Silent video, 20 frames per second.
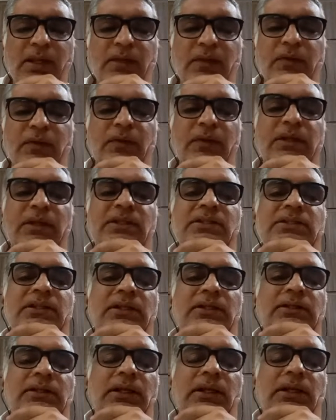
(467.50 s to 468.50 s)
So in
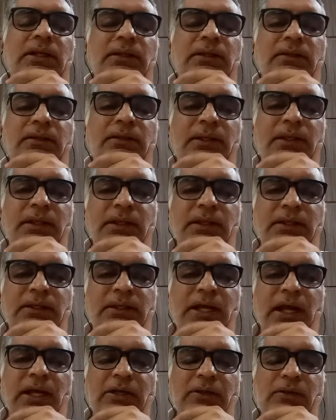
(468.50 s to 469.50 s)
general, the
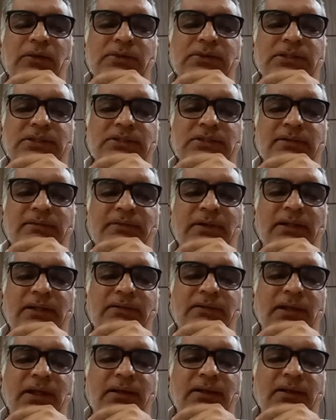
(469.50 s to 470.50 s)
diagnosis of
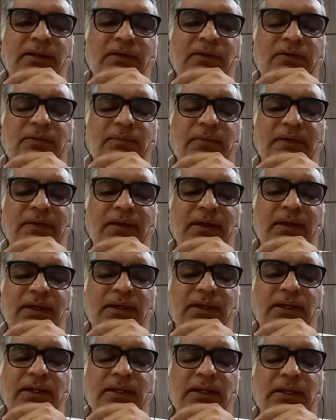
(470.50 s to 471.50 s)
arthritis
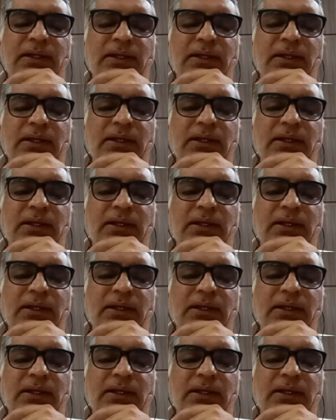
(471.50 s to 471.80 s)
basically